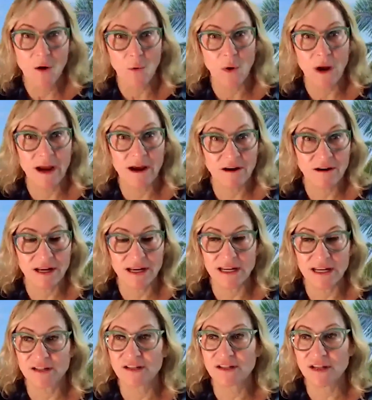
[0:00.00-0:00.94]
where
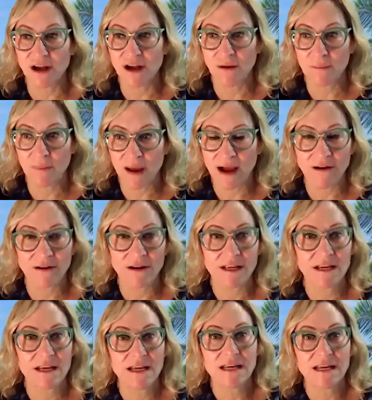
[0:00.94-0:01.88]
it's about
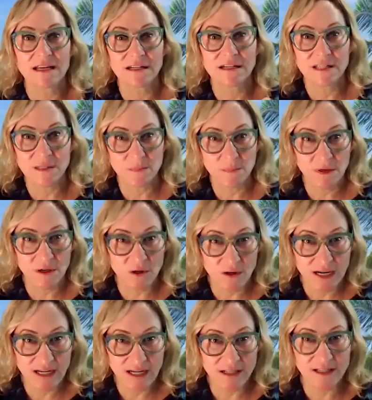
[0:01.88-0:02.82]

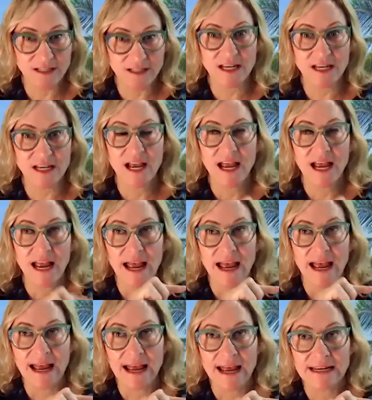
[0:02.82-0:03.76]
experience
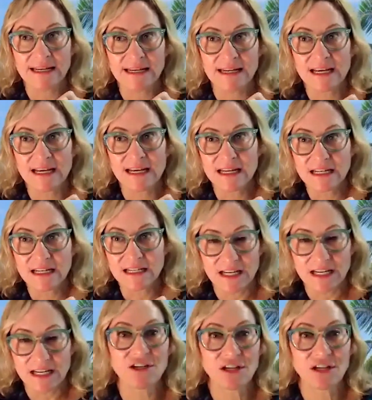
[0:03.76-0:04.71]
and
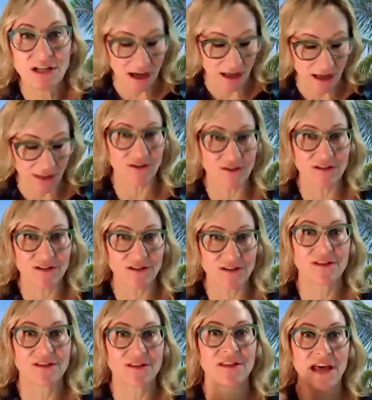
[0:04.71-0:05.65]
teaching others.
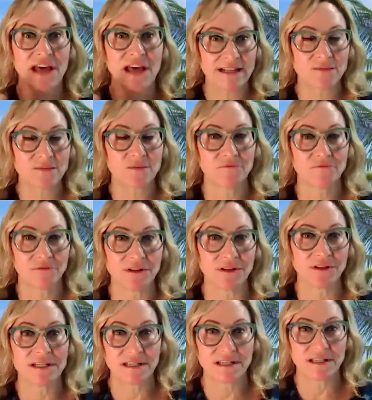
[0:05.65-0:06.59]
That's what
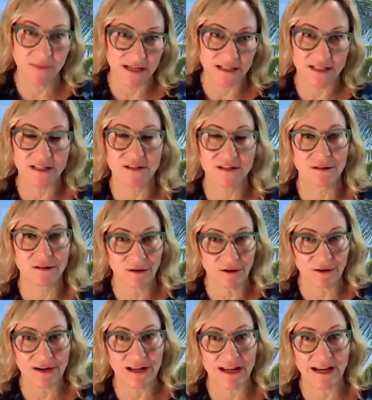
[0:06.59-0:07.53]
really cements the
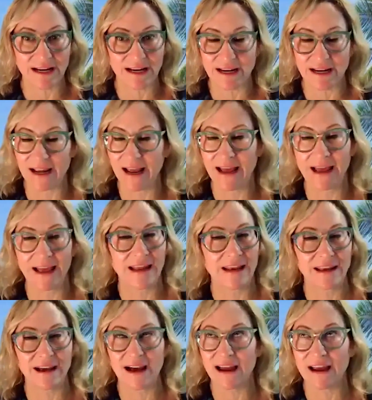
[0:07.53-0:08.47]
learning.
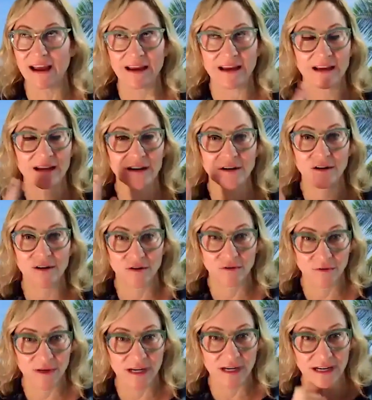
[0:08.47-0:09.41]
And I
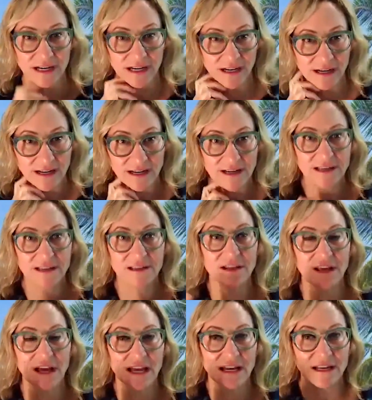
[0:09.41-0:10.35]
agree
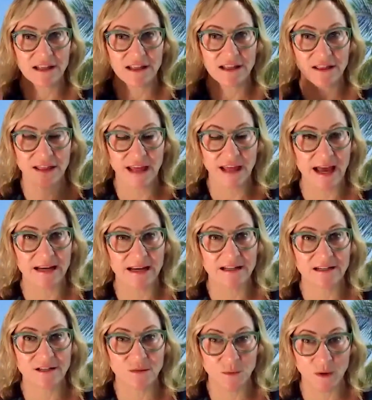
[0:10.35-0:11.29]
that
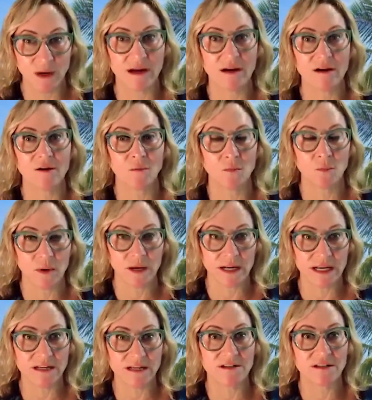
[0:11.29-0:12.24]
is where we
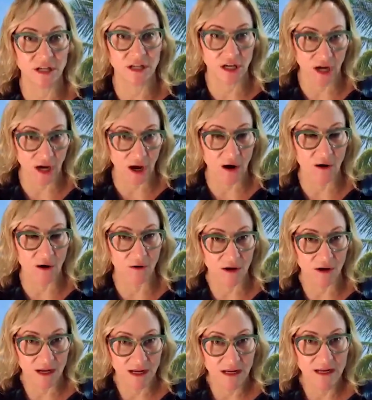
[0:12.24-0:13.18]
need to
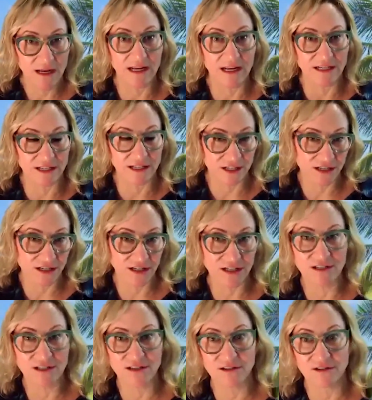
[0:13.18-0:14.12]
go, in
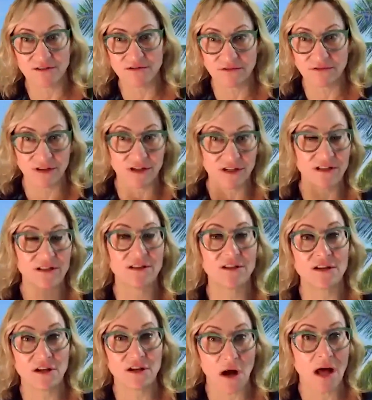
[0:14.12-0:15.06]
addition to
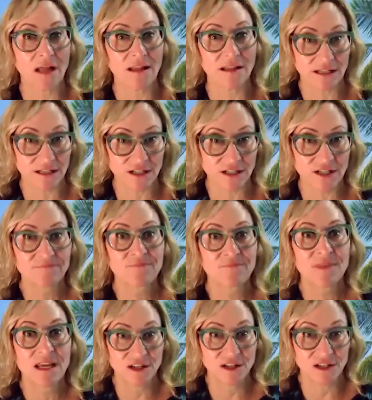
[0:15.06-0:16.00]
the knowledge
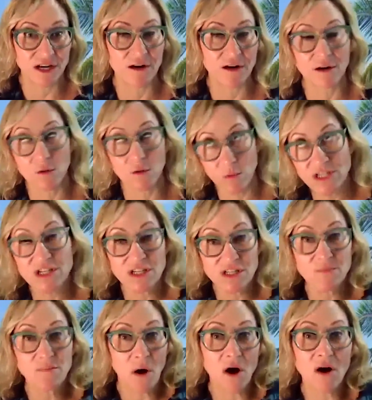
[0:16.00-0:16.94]
sharing, which
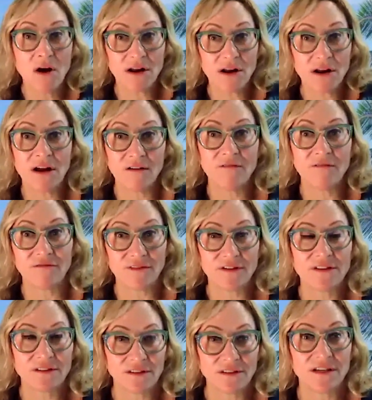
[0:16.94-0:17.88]
is part of
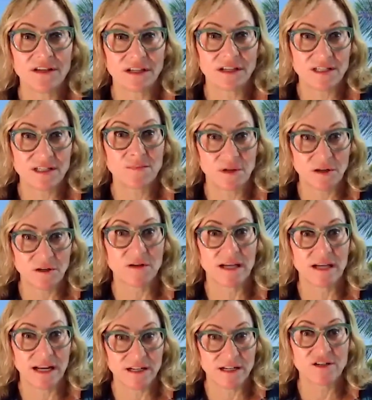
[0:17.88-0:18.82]
the
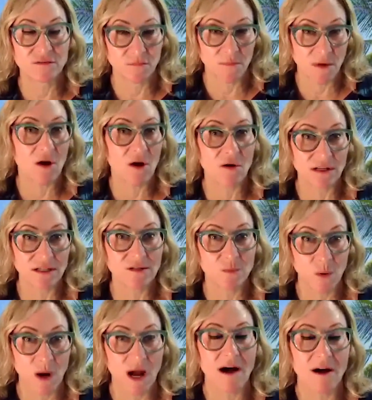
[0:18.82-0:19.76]
experiential mode as
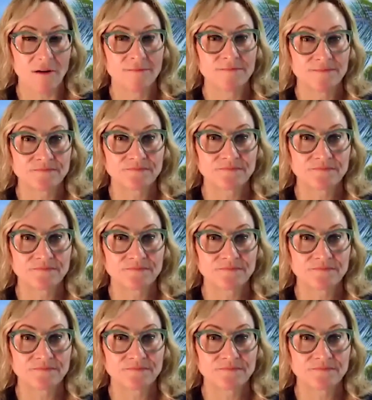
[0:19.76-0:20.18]
well.